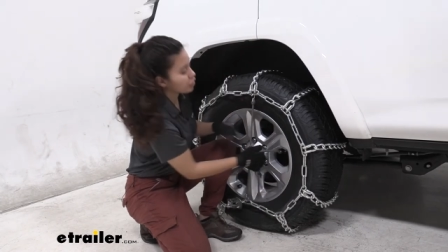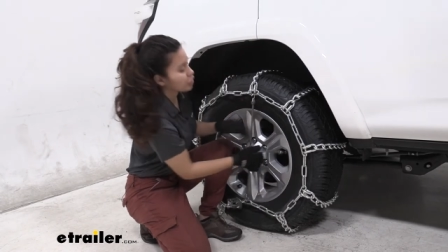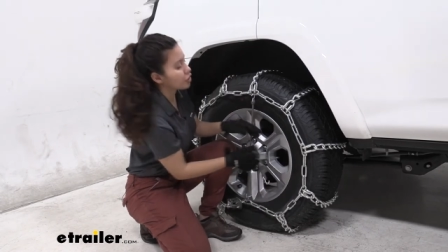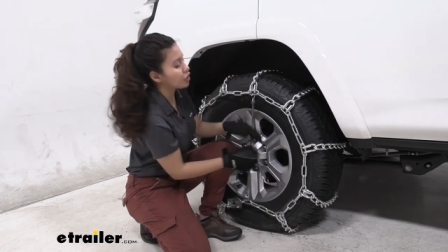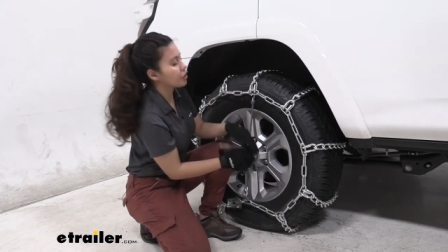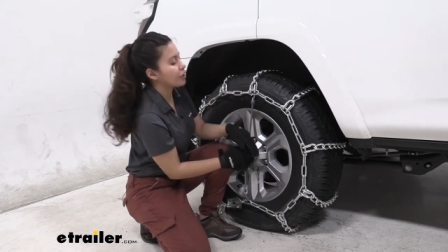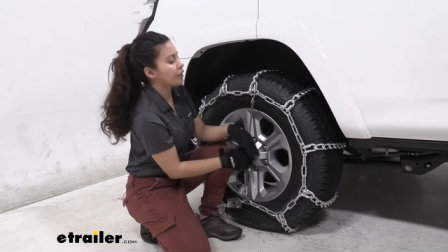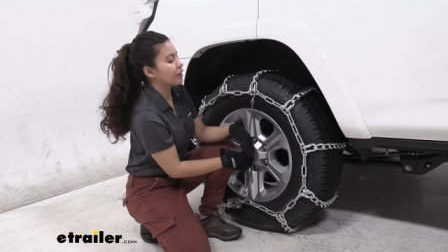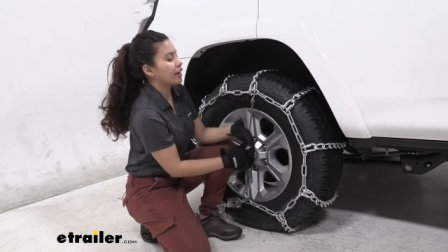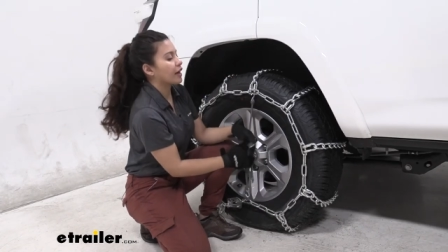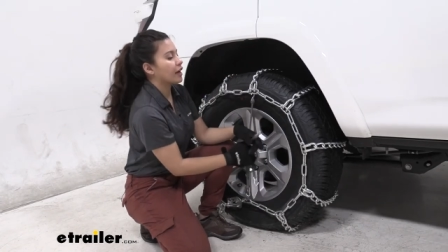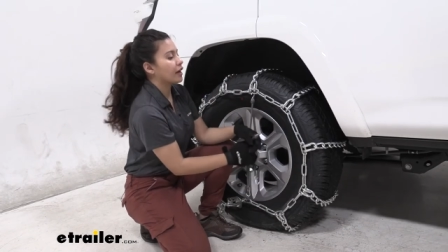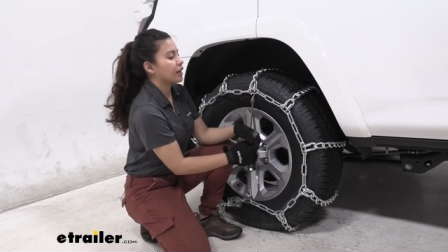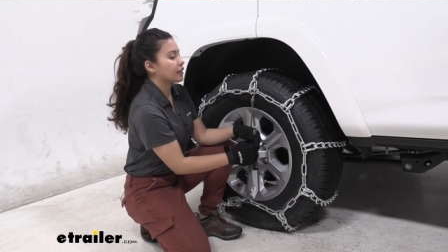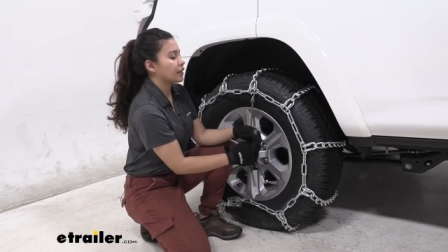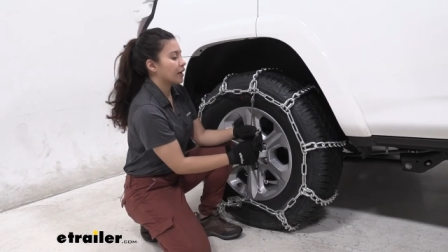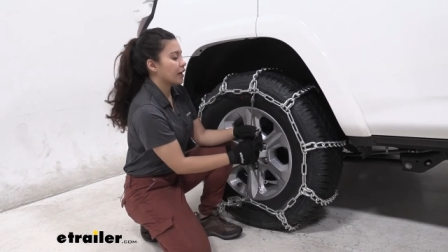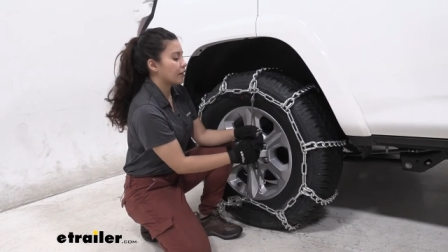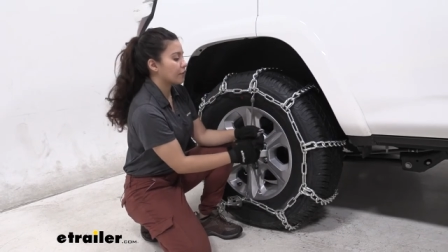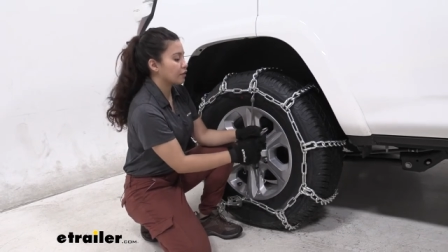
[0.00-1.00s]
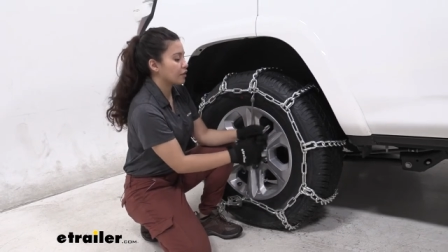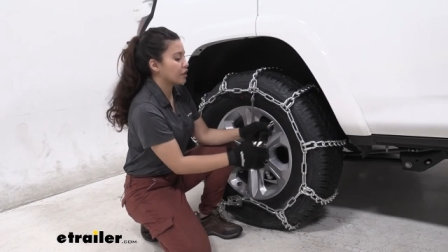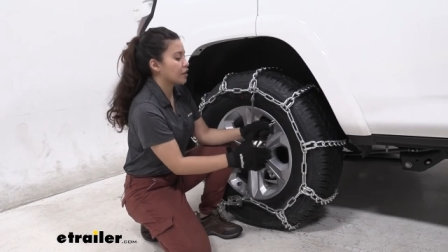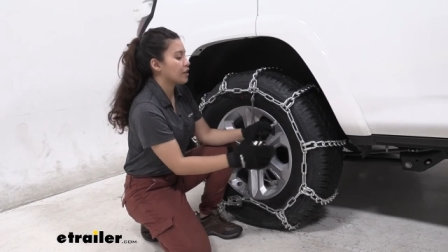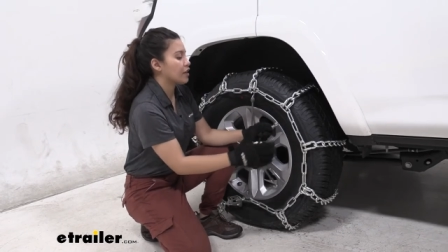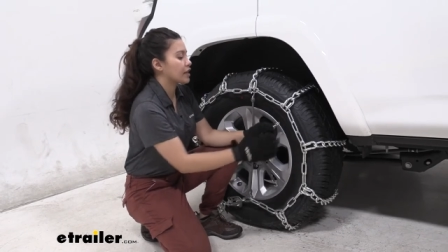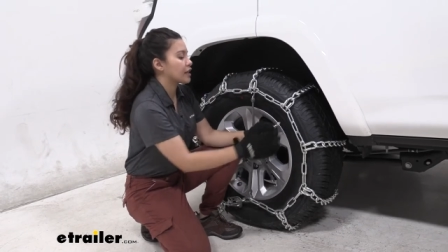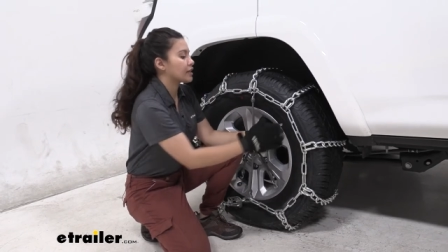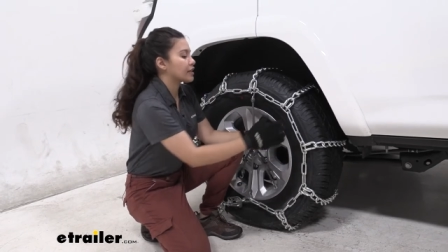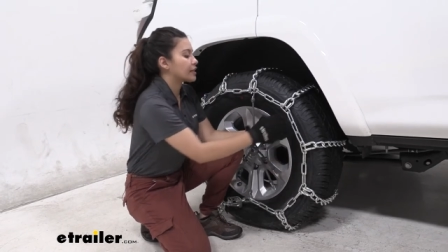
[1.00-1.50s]
sure that
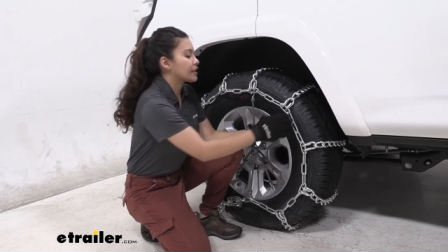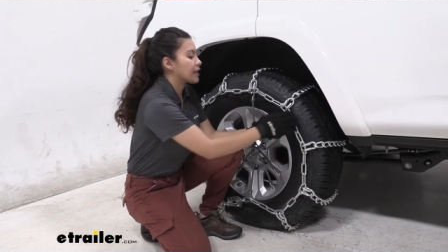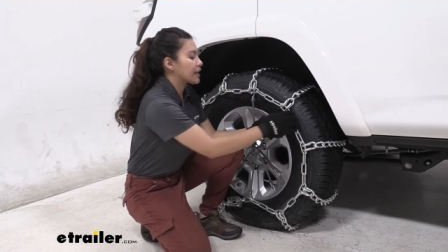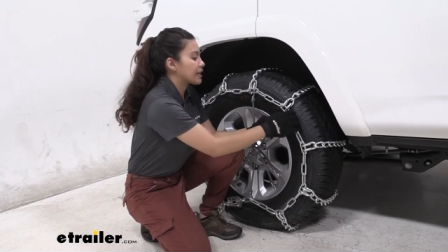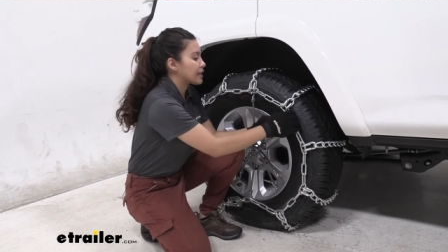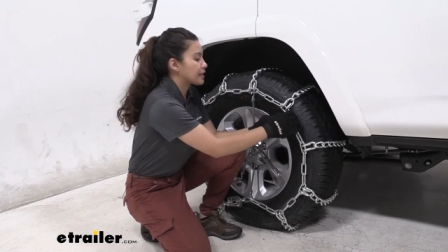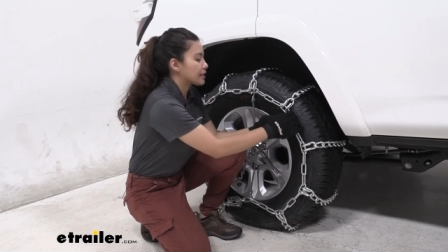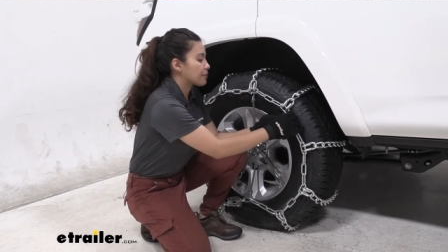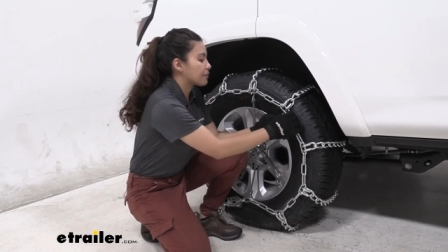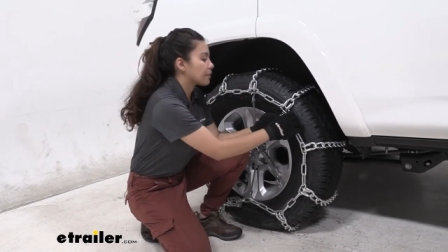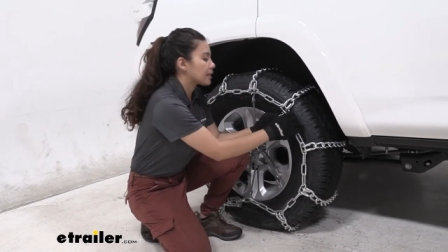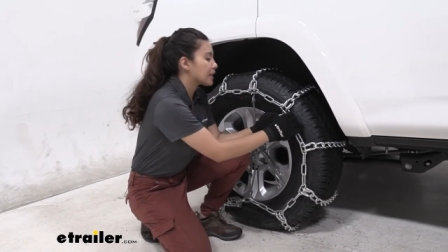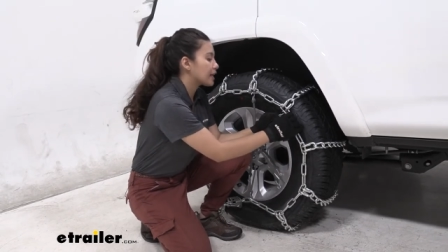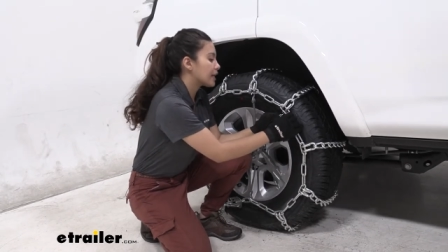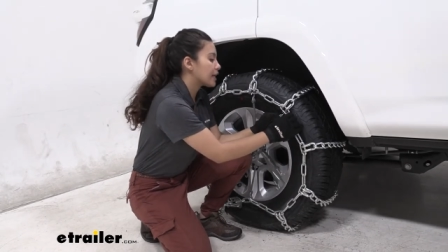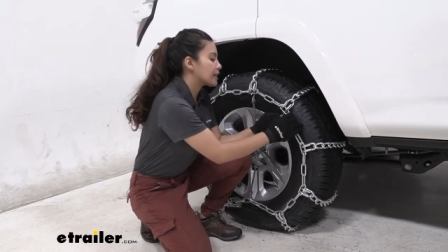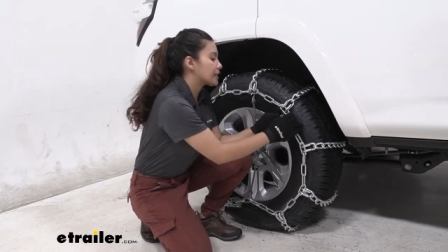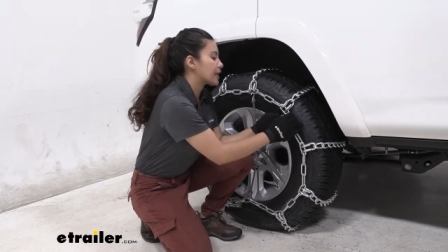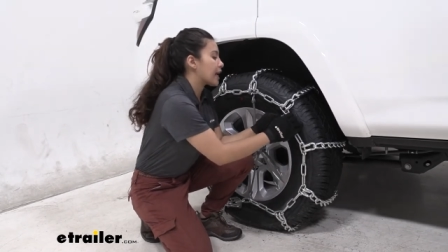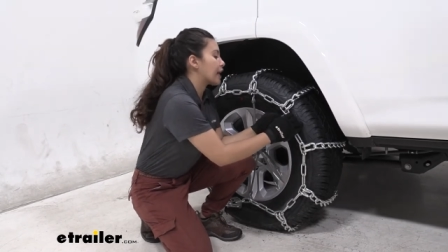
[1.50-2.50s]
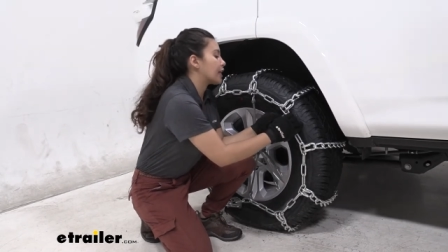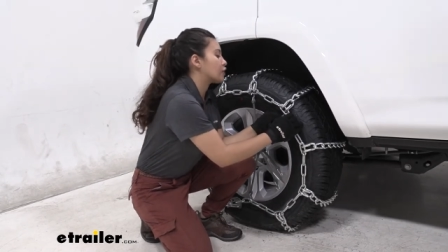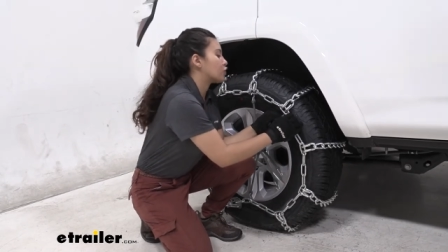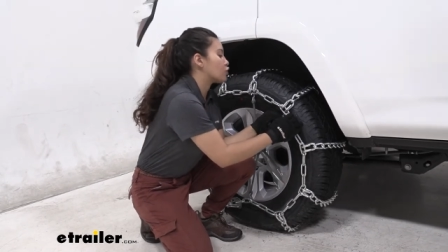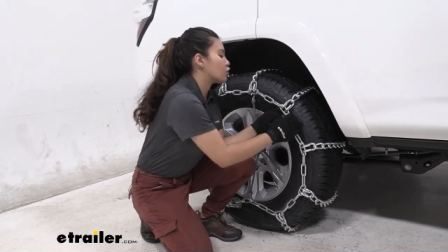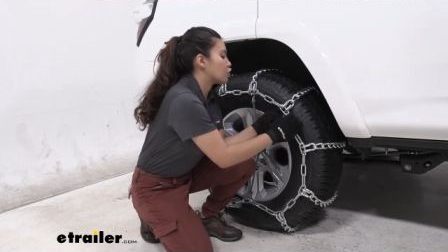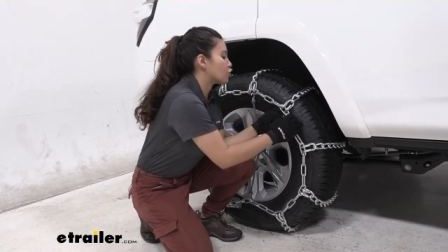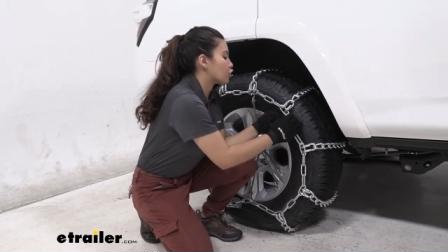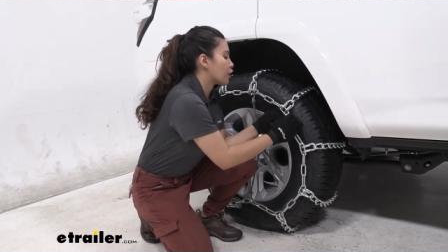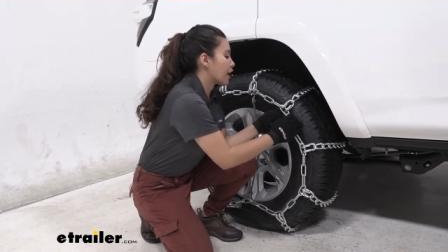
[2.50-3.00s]
everything stays in place as
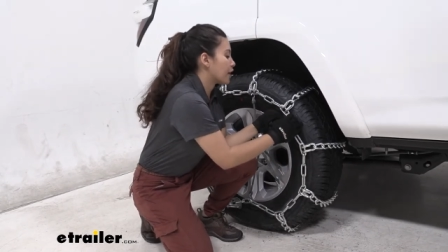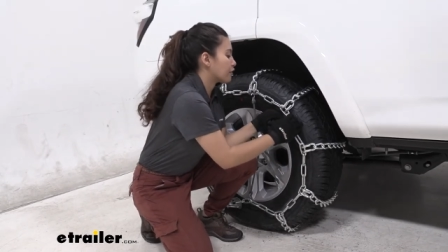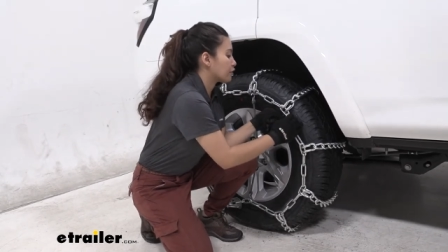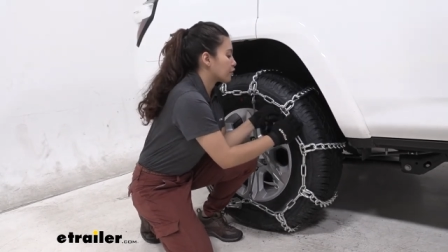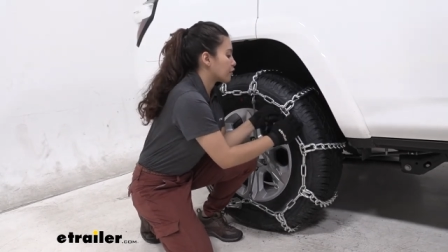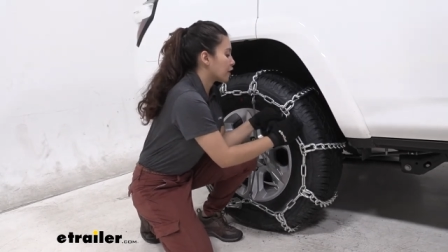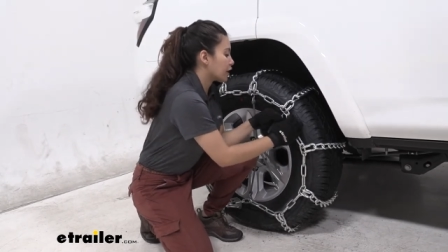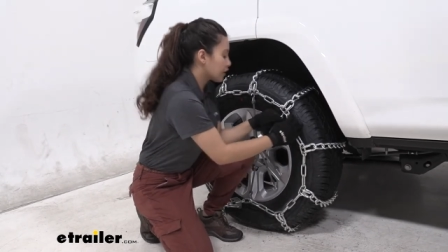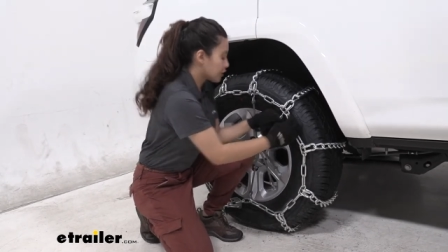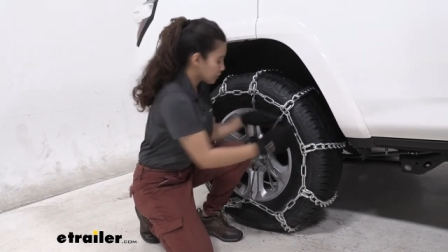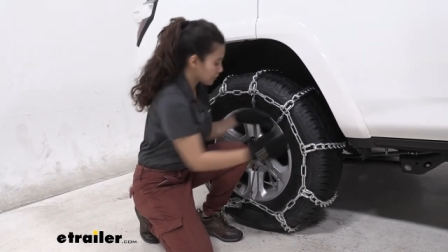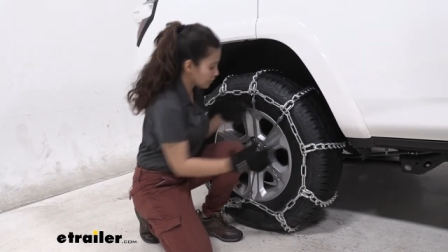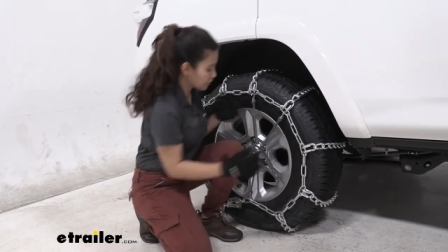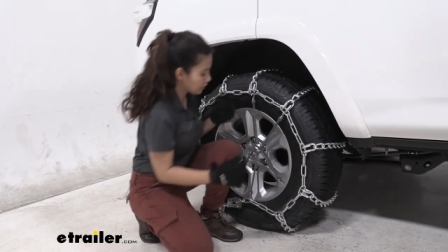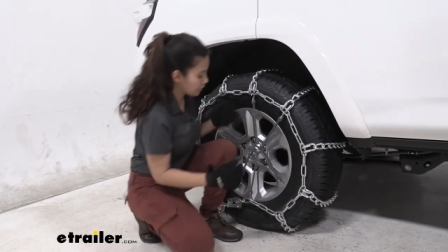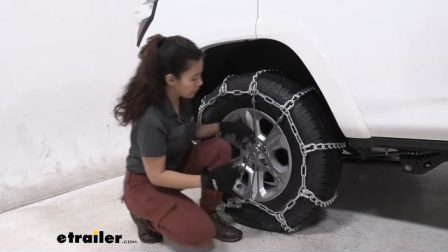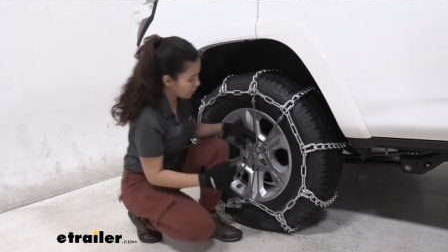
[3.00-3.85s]
you drive around.